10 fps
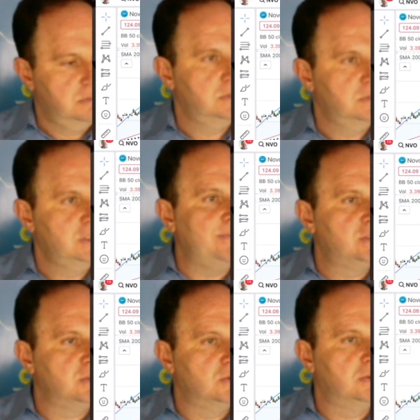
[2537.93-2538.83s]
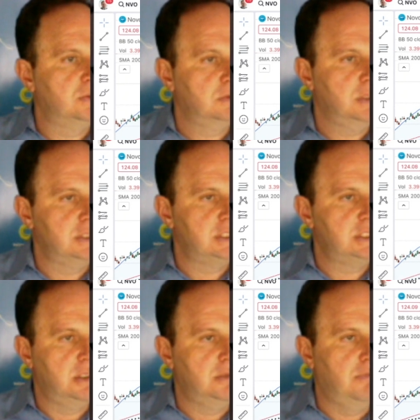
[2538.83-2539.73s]
time to
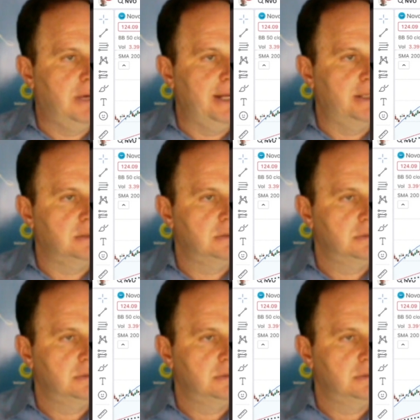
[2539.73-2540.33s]
consider buying